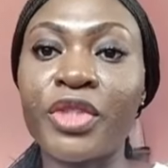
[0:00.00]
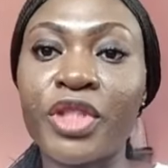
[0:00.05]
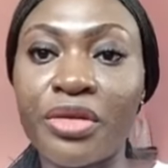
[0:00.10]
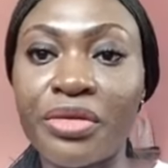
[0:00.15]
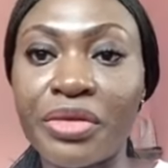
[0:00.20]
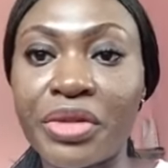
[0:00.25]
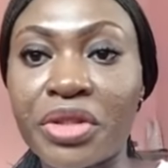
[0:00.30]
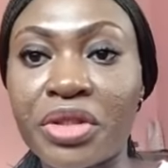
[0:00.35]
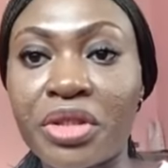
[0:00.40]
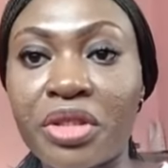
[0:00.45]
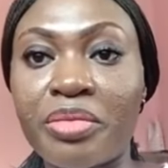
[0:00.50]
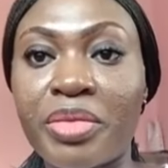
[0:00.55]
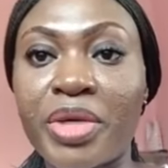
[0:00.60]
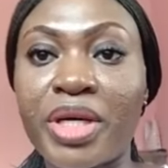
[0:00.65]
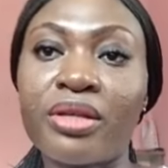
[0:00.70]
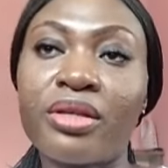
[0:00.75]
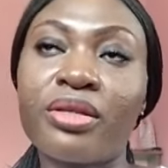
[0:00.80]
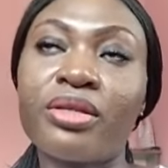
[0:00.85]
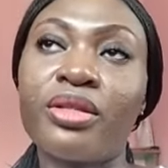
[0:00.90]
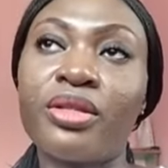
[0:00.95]
Then you turn it
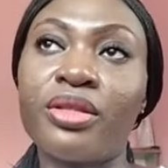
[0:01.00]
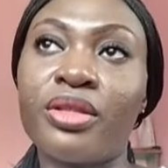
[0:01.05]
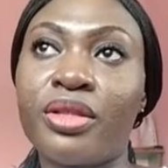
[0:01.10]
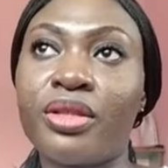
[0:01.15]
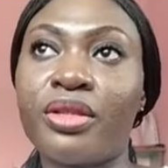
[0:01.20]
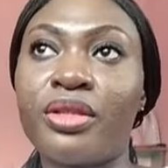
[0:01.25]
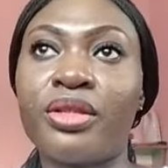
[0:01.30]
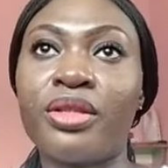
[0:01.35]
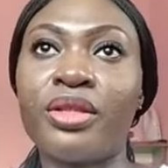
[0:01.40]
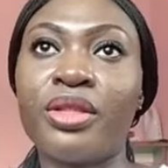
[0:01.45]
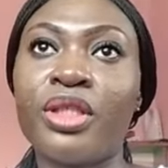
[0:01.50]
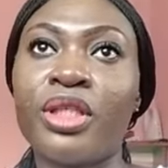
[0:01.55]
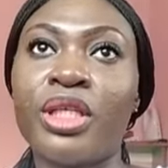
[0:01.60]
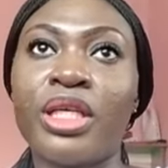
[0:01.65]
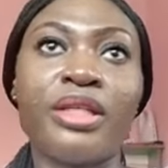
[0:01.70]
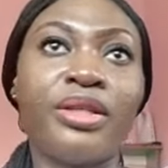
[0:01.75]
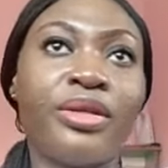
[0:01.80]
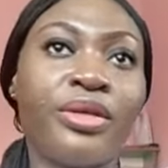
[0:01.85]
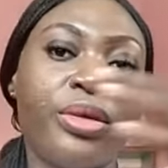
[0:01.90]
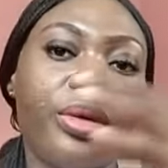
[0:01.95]
back to the,
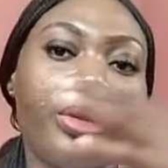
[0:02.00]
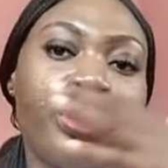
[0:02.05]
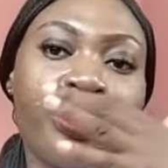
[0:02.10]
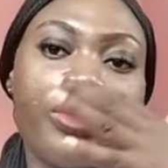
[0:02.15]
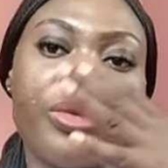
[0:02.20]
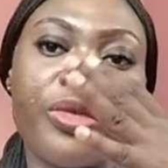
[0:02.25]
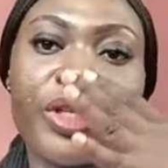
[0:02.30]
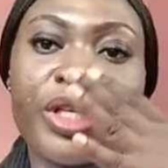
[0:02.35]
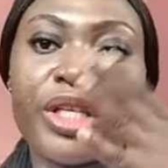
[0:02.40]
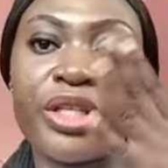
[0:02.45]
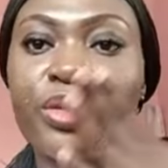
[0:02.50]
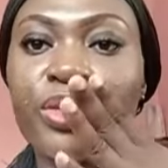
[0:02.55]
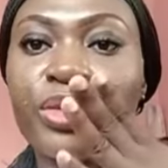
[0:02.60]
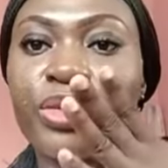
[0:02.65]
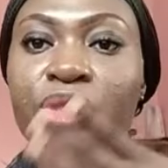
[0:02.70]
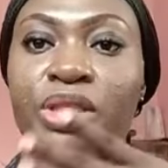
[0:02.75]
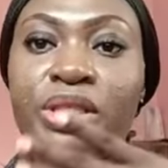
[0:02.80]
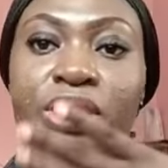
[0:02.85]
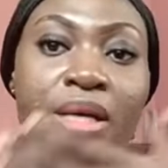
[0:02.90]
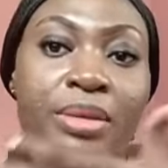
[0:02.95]
and don't forget
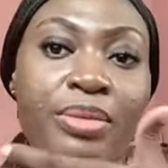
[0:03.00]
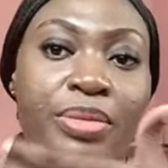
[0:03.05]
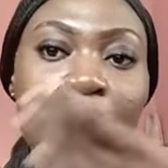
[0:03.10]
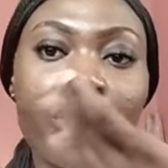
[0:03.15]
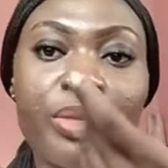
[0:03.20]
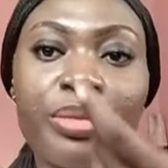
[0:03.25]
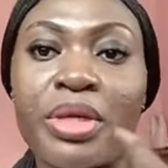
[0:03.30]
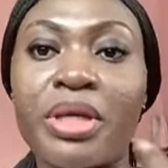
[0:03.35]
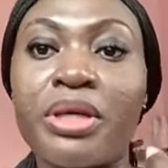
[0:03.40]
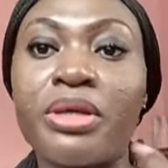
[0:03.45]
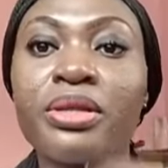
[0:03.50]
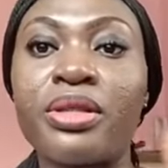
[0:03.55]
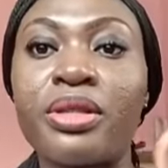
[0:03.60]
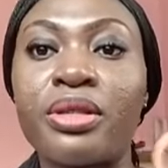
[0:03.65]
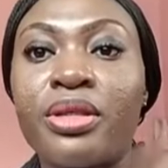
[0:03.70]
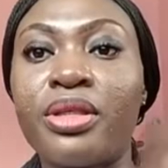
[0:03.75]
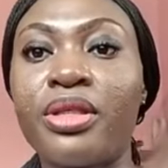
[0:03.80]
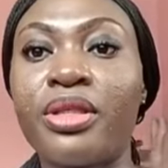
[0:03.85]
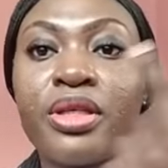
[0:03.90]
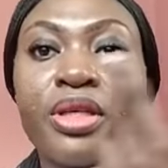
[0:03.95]
to always damp your
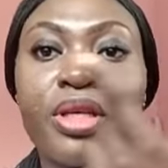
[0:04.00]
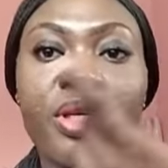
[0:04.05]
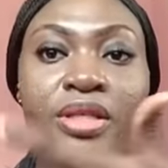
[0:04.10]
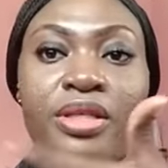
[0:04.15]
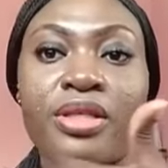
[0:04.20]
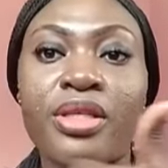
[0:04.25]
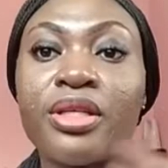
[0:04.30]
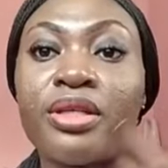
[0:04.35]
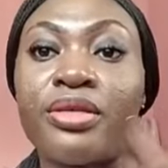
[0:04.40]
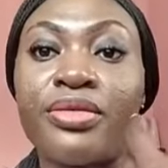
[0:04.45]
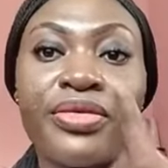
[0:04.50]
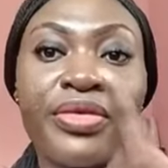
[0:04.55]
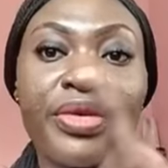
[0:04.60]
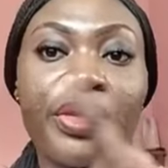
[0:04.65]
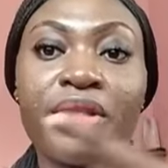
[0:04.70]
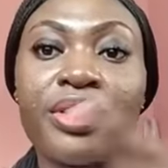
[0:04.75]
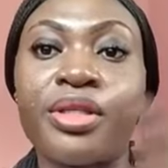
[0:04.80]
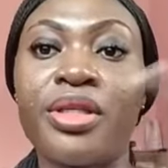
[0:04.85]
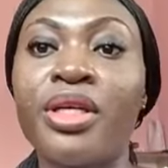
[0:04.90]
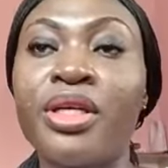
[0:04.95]
mouth in case
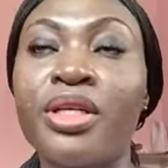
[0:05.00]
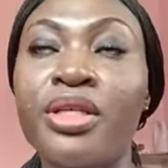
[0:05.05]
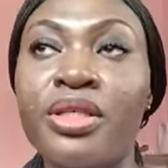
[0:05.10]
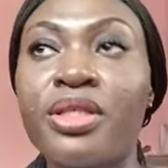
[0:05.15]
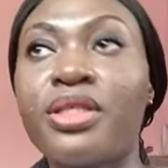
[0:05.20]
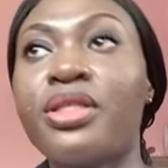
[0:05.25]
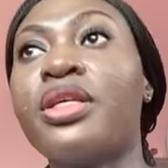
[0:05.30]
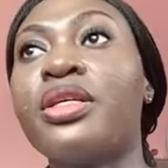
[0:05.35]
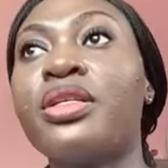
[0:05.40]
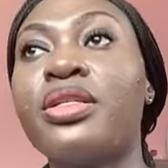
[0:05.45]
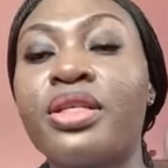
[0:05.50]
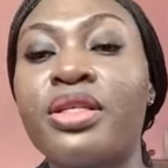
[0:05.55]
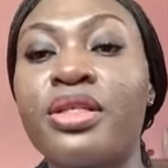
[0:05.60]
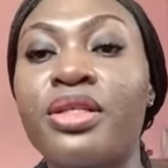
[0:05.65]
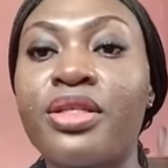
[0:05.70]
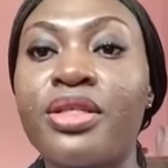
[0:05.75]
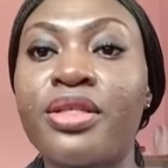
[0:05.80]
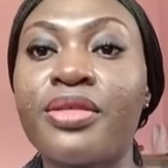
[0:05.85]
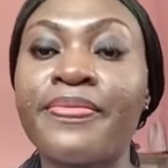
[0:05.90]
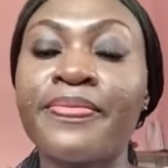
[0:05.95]
anything stains
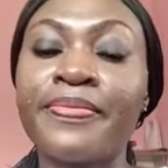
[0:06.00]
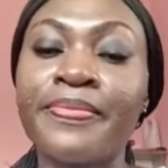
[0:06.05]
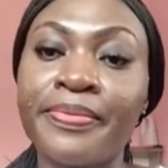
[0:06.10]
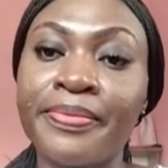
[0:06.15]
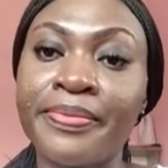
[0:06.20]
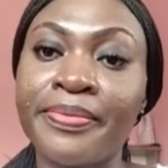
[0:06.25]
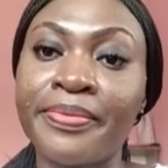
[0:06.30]
it.